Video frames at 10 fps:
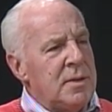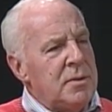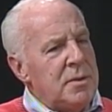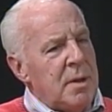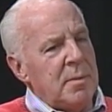Let's
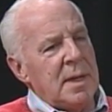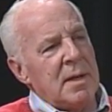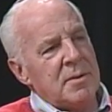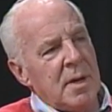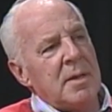do something
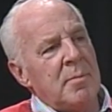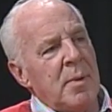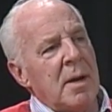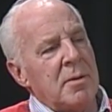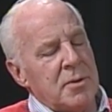outside the
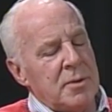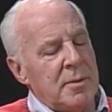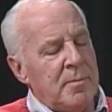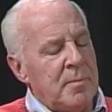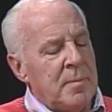parish
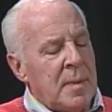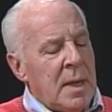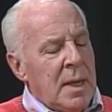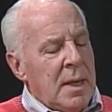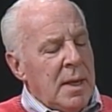
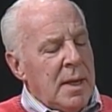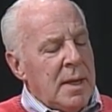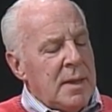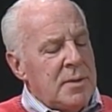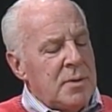and